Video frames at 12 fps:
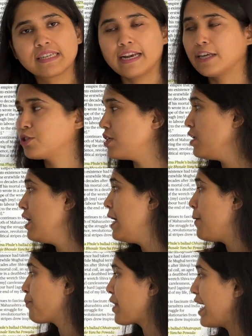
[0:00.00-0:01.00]
religion
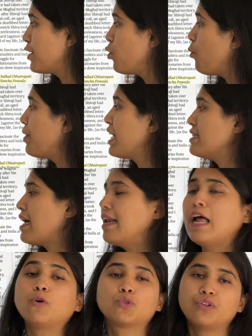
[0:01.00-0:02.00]
and nobody is
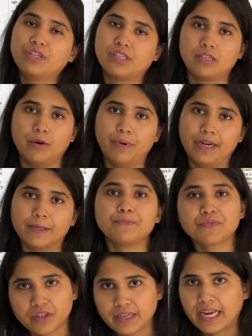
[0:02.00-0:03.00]
allowed to disturb it.
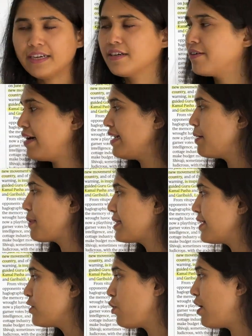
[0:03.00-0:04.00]
Great, right?
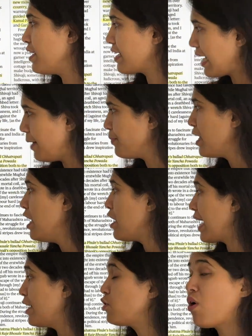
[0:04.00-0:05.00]
Amazing thought again.
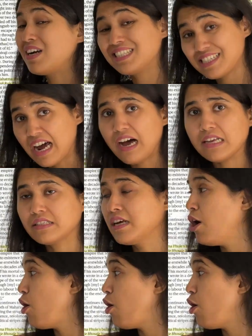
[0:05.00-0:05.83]
In contrast,